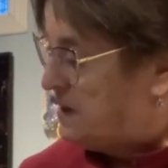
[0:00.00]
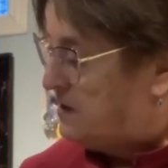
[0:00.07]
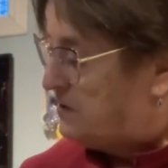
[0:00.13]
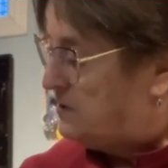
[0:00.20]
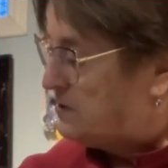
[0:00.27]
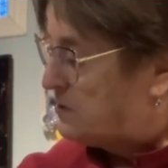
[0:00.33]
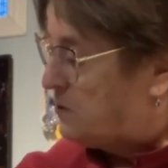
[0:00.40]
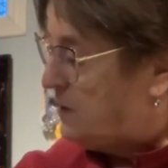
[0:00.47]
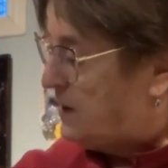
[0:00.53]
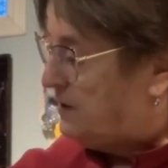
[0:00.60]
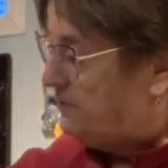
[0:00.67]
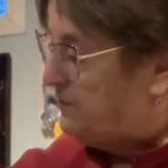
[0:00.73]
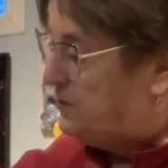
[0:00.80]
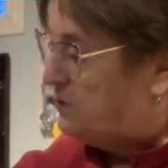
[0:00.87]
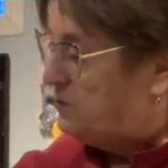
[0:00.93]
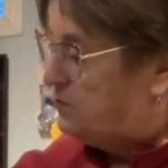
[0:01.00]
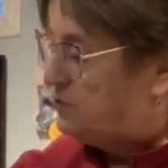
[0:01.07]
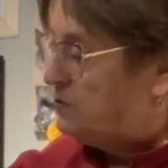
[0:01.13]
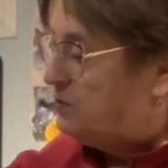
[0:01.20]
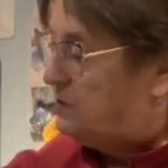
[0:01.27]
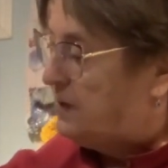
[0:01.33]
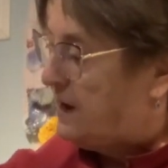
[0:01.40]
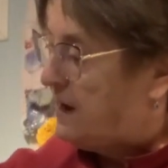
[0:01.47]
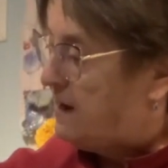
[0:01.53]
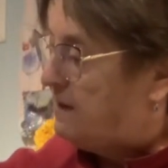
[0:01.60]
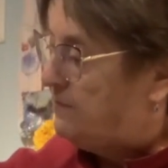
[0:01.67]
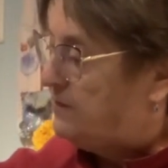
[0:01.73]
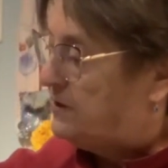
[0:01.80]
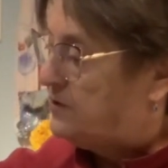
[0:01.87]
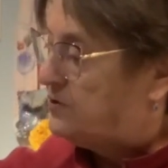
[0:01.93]
There's quite a few
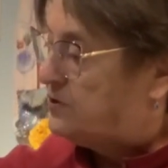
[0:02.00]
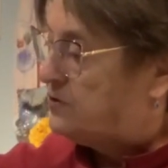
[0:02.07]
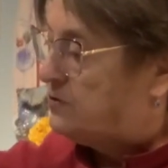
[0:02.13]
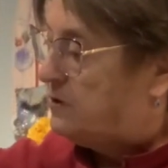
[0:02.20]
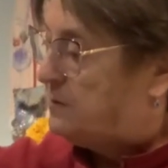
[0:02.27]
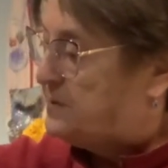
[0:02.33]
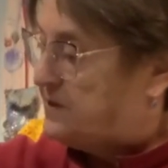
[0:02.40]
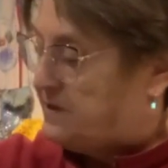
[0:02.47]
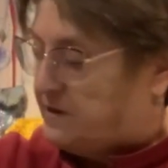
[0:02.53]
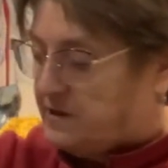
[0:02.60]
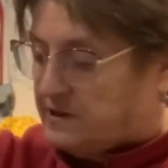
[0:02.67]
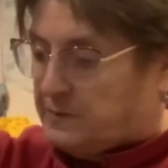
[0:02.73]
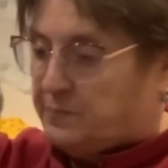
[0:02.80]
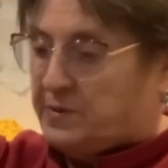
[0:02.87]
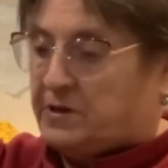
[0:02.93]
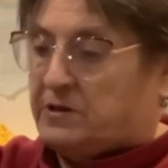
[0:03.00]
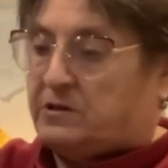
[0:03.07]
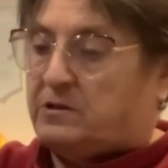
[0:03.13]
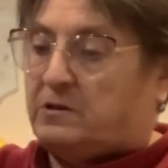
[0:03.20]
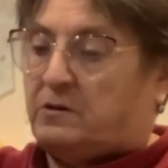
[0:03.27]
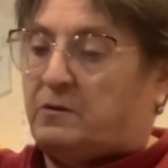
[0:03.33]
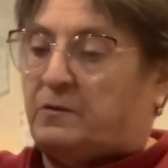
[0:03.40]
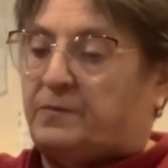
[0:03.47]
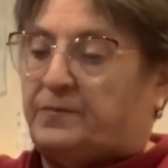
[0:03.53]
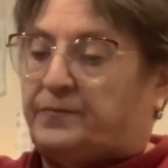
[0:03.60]
2.5-inch strips in this bin too.